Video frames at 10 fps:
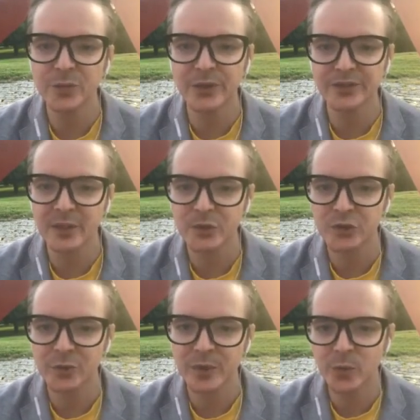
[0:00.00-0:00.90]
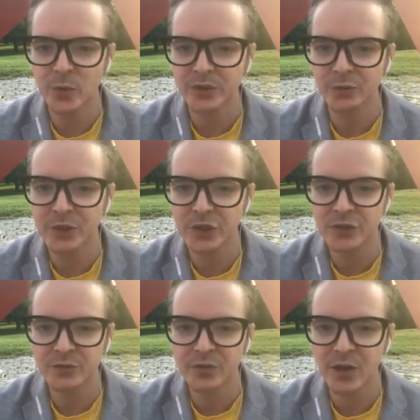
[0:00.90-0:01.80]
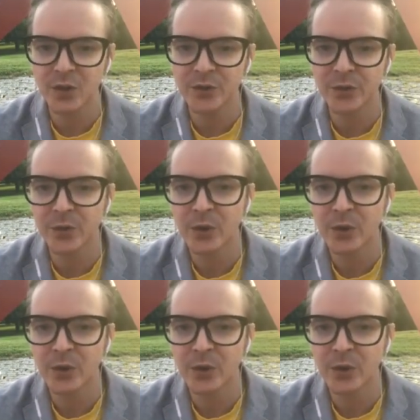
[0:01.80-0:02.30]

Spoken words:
because I'm sure people want to reach you, follow you,